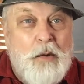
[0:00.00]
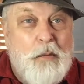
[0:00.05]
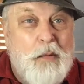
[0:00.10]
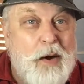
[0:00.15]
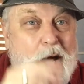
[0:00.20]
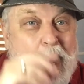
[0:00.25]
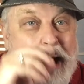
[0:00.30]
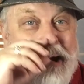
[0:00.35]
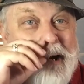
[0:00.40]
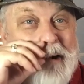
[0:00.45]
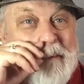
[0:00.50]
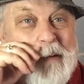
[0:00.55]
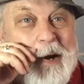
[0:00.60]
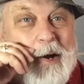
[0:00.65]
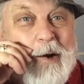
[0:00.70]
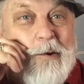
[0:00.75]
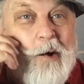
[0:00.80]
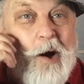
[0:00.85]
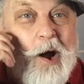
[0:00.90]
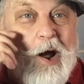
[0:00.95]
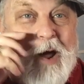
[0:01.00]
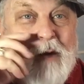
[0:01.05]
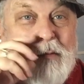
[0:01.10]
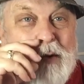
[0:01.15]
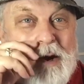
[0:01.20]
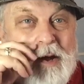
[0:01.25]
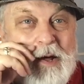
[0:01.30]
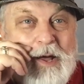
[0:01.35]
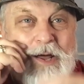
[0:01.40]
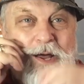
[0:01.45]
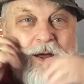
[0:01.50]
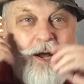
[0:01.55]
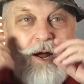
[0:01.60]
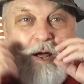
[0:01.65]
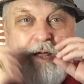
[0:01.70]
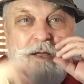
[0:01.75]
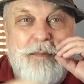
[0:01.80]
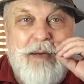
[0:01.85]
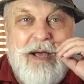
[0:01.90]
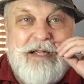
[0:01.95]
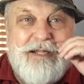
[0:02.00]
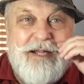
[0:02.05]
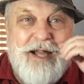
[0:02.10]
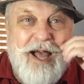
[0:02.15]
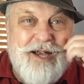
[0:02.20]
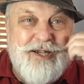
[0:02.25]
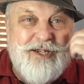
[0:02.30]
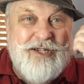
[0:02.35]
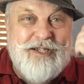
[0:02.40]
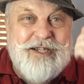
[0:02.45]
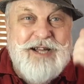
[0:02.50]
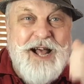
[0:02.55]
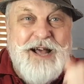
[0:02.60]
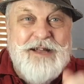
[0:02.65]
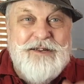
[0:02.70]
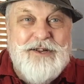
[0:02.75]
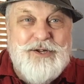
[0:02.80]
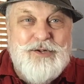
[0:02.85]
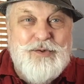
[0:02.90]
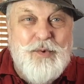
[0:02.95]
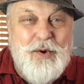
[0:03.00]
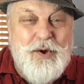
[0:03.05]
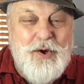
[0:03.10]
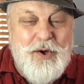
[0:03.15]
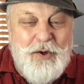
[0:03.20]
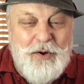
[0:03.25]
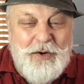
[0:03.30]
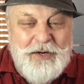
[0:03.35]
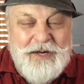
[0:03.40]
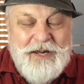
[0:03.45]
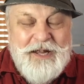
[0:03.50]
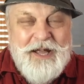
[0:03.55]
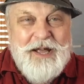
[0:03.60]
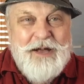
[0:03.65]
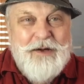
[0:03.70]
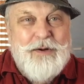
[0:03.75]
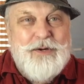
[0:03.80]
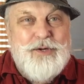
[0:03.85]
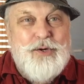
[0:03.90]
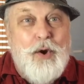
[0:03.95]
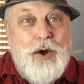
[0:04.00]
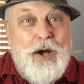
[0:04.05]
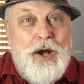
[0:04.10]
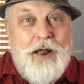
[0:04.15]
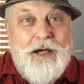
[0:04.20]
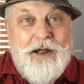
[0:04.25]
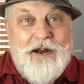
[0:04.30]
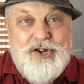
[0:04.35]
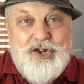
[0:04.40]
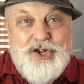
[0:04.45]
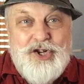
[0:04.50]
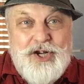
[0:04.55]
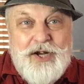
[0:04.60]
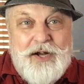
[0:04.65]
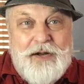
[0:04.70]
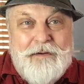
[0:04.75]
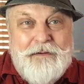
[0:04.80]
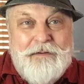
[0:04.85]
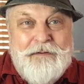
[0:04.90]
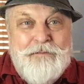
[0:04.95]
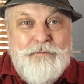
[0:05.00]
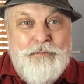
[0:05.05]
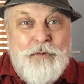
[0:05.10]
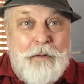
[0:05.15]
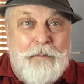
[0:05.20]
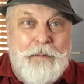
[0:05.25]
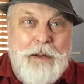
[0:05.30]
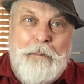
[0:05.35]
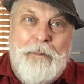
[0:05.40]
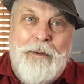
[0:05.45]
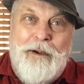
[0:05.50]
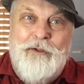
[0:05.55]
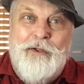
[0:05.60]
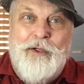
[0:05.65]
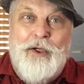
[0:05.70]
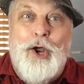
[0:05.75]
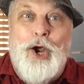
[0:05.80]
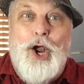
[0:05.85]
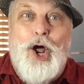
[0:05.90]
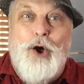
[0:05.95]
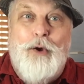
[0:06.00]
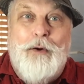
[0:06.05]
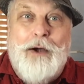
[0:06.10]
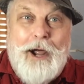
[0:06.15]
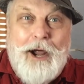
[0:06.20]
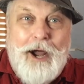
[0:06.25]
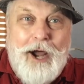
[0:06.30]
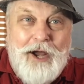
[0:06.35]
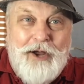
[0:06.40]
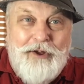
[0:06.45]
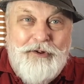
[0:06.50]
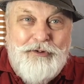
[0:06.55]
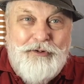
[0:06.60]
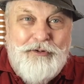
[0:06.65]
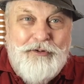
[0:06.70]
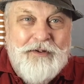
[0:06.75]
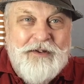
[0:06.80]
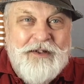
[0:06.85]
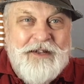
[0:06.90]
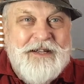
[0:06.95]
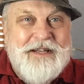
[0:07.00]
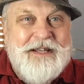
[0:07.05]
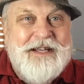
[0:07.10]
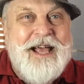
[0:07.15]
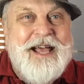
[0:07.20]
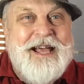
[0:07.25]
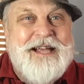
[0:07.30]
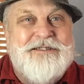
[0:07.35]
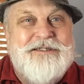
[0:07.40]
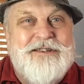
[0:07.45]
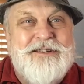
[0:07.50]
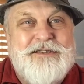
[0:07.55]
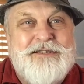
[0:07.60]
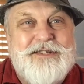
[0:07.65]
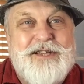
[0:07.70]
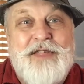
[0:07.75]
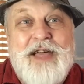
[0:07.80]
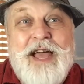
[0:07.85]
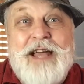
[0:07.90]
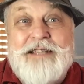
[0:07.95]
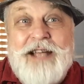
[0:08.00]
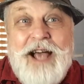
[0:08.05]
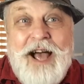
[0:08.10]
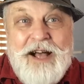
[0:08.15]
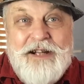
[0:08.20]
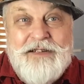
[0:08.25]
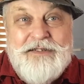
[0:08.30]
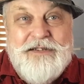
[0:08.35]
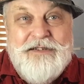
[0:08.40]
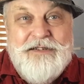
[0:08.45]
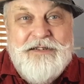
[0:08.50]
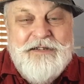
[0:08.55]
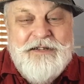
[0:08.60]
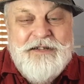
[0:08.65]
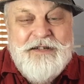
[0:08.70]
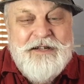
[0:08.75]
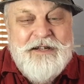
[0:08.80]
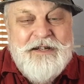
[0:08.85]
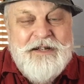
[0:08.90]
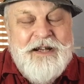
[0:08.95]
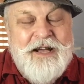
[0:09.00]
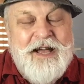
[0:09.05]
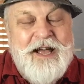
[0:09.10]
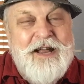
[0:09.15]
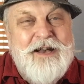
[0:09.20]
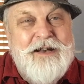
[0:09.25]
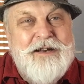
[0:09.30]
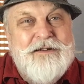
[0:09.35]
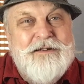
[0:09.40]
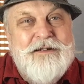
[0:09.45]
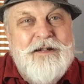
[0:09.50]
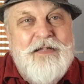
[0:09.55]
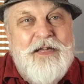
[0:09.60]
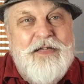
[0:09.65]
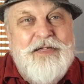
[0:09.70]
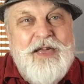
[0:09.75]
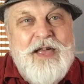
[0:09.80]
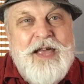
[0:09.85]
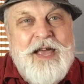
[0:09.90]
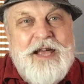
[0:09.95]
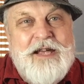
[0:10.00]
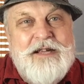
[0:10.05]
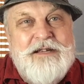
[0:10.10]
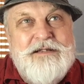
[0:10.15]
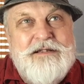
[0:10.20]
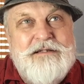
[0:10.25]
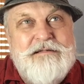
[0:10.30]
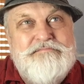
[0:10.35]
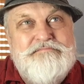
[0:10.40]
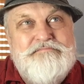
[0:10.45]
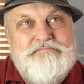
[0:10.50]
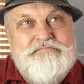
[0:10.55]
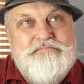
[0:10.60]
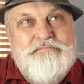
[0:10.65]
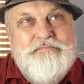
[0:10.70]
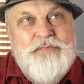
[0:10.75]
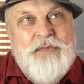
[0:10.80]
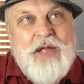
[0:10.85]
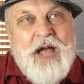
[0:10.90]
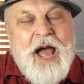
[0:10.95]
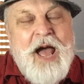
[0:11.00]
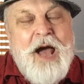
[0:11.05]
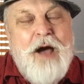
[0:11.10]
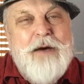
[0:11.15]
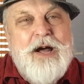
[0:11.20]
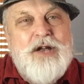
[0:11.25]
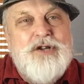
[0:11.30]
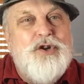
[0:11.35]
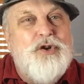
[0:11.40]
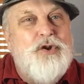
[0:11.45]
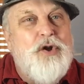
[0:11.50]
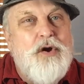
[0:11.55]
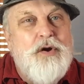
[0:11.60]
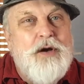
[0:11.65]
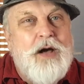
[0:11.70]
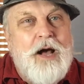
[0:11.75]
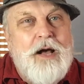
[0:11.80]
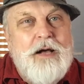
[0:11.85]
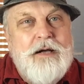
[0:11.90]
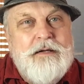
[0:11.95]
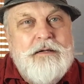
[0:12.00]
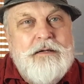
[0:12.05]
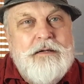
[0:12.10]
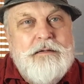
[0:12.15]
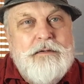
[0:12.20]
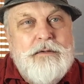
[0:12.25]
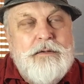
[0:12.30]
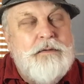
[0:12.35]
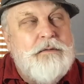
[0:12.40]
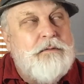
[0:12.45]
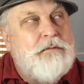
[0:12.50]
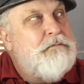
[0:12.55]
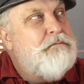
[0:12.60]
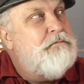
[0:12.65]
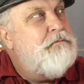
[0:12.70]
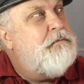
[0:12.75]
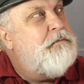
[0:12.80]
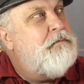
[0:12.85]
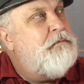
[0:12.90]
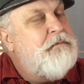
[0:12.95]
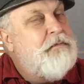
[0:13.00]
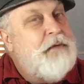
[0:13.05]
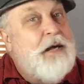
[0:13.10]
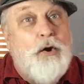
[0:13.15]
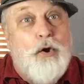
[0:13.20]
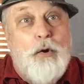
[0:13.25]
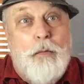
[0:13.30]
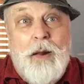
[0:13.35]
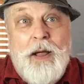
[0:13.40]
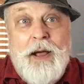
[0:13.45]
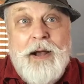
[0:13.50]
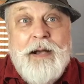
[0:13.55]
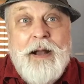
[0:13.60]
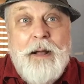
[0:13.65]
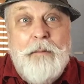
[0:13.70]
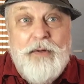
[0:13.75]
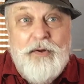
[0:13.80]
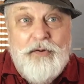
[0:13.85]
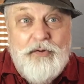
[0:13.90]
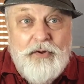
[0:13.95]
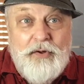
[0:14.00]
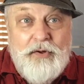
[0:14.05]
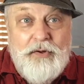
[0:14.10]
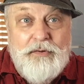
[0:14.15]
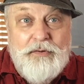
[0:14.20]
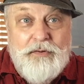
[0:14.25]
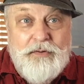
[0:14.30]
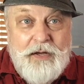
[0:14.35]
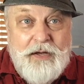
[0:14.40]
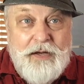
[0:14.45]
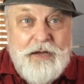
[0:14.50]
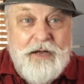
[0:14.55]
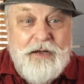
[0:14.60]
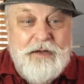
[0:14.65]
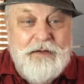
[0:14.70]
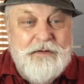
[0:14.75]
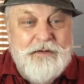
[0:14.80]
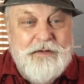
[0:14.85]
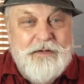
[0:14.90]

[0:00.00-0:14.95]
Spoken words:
We're going a bit grey. The moustache is starting to twirl, and we're talking a lot of shit, and we're remembering the good old days. Yes, so that's us. And the thing is, how much longer? Oh, aeroplane number 2. There you go.